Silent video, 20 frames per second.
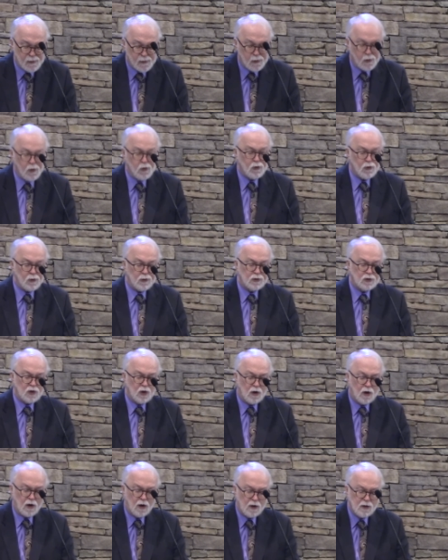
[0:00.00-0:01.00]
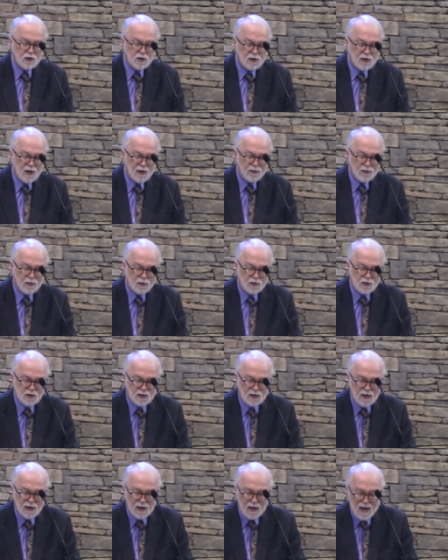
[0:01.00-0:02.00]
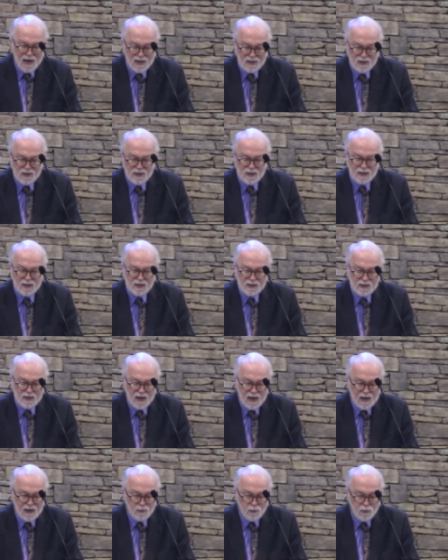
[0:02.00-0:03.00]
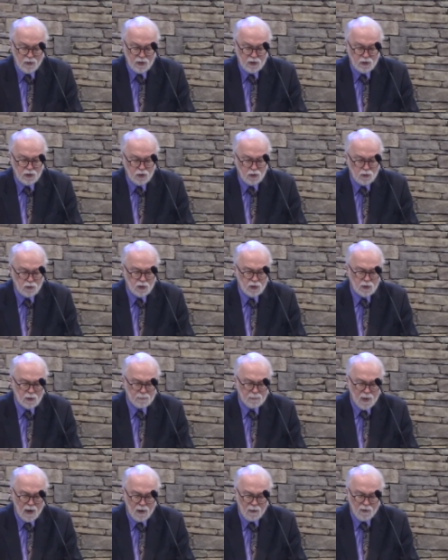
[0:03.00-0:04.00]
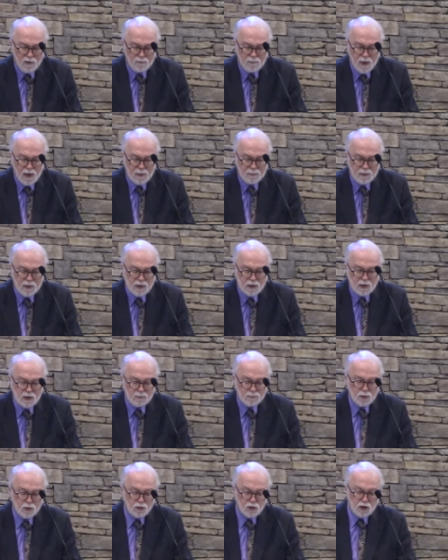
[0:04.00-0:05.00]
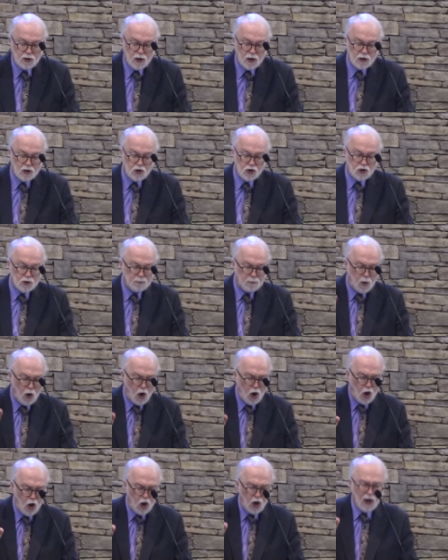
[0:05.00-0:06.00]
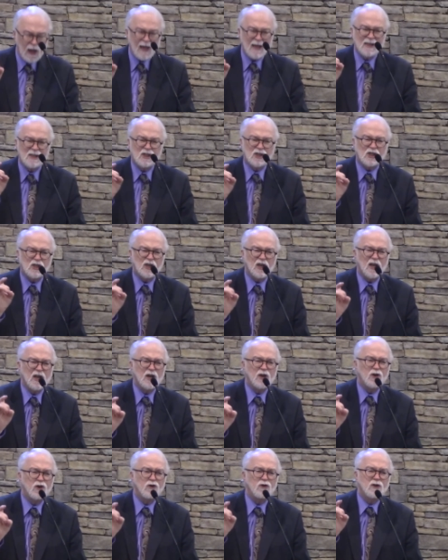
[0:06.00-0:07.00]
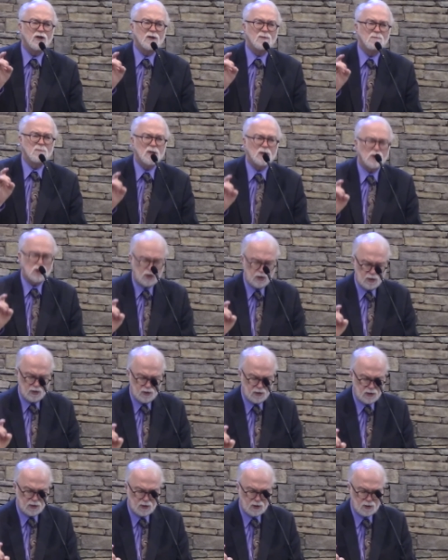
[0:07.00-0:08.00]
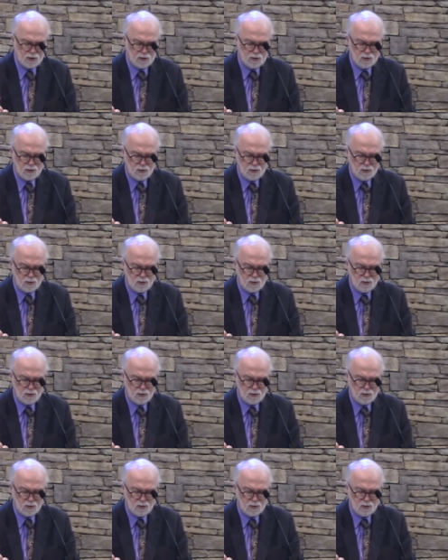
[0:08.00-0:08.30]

Luther charged that the scholastics had reduced the power of baptism to such small and slender dimensions